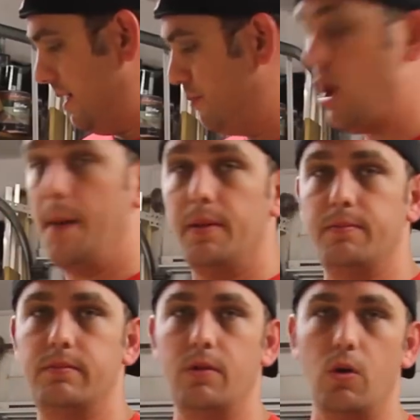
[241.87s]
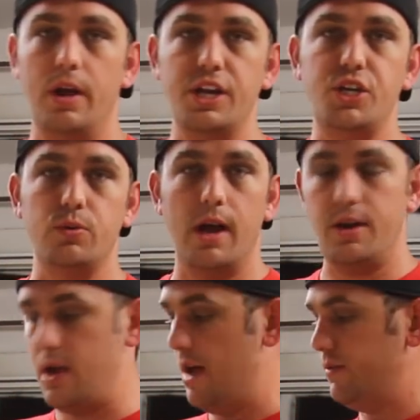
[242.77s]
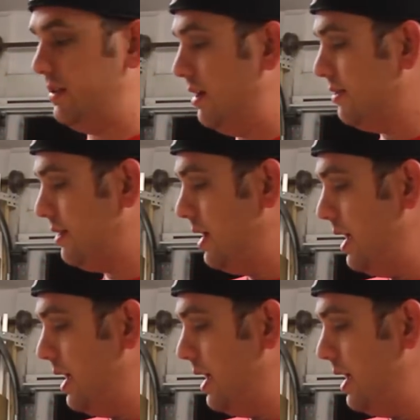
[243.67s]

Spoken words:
problem or issue I do have with this.